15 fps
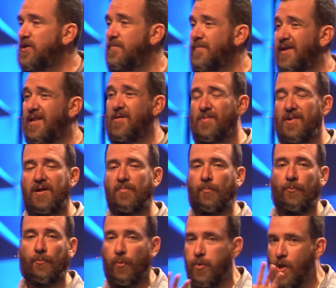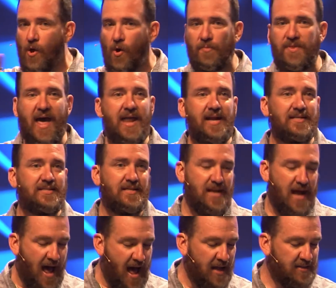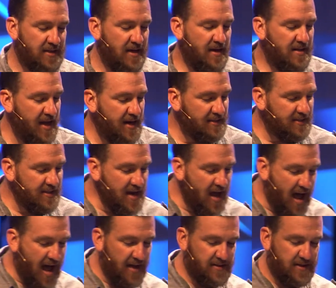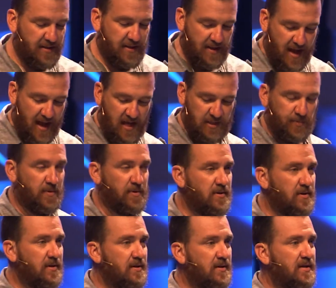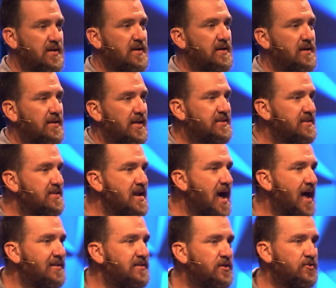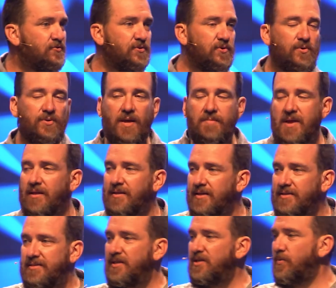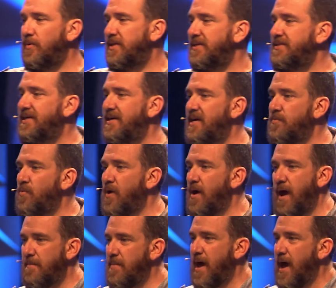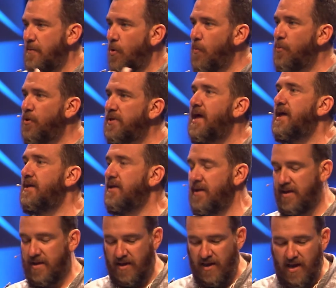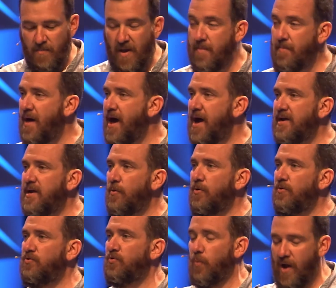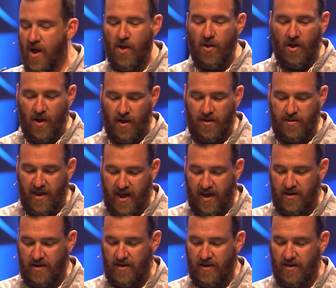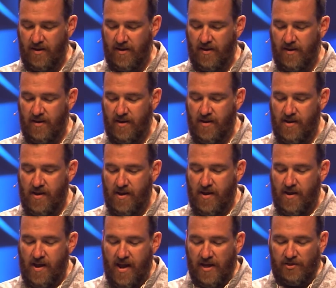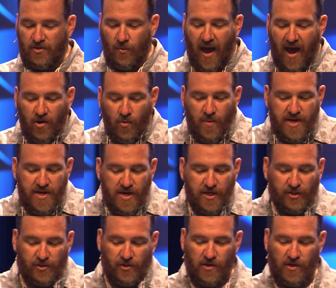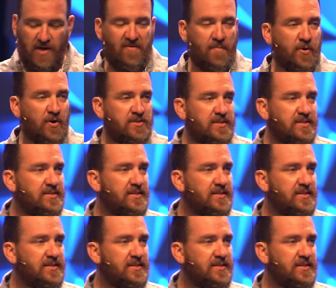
immediately be like, nope, that is not the gospel. That's not the truth. I'm not listening to what they say anymore. I won't put that in my mind. I won't dwell on that. And so how do we discern if a person is